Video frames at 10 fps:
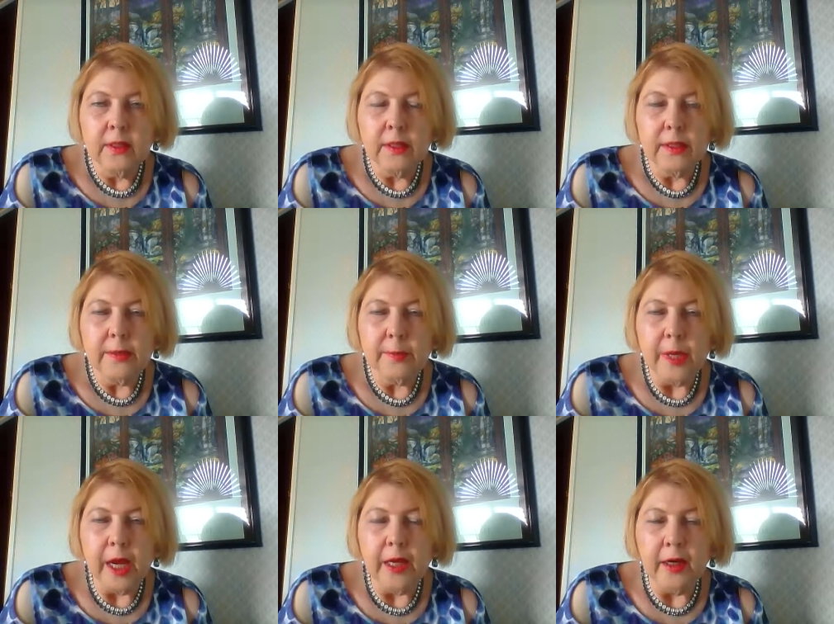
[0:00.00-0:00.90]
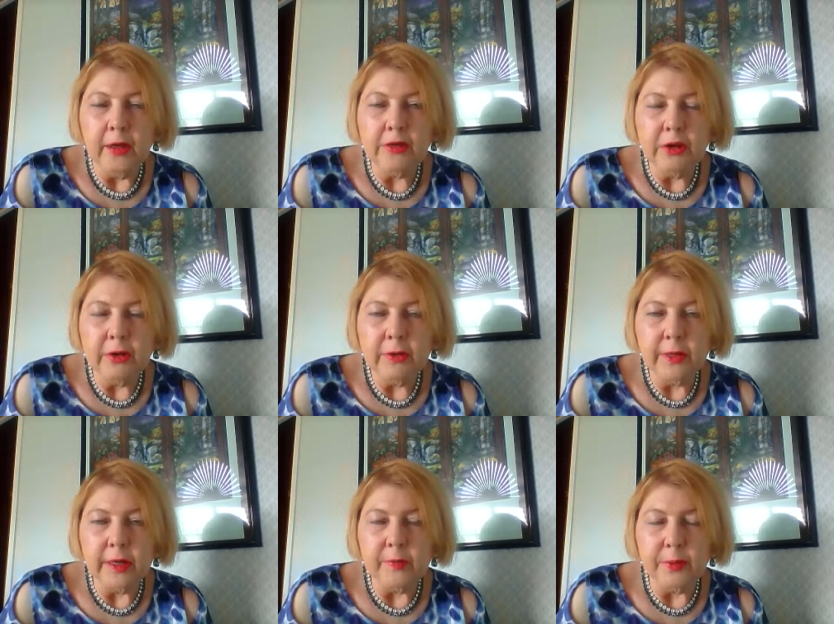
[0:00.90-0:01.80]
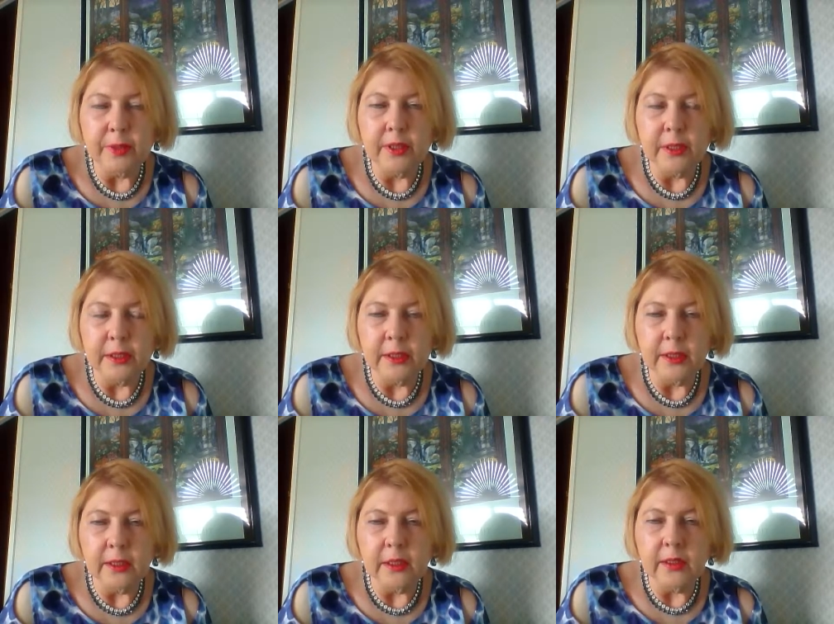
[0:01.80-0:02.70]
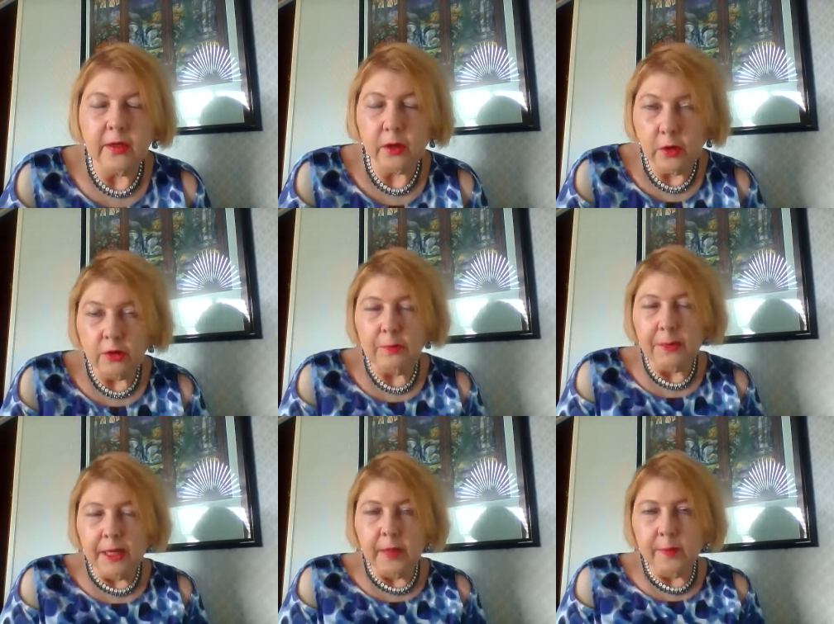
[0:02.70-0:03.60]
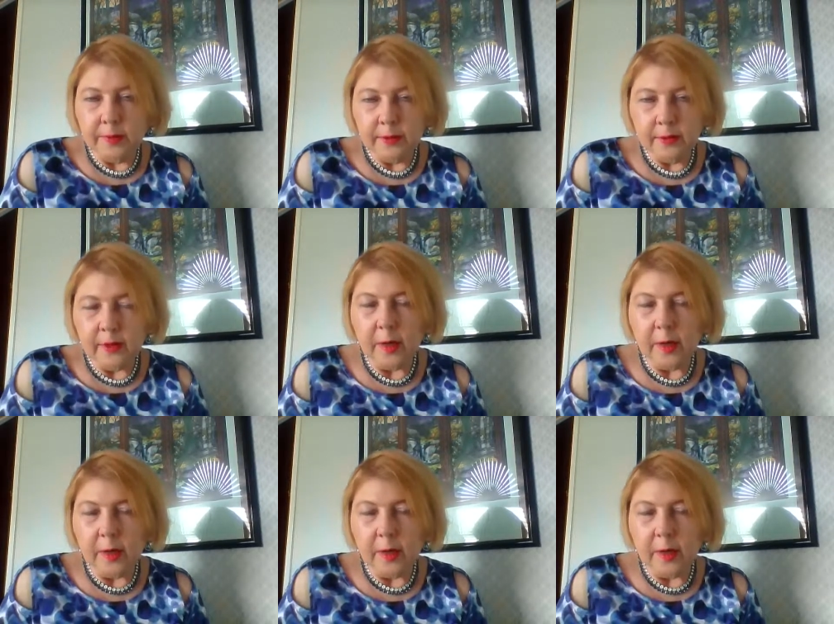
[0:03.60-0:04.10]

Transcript: Um, I also am putting a good paper,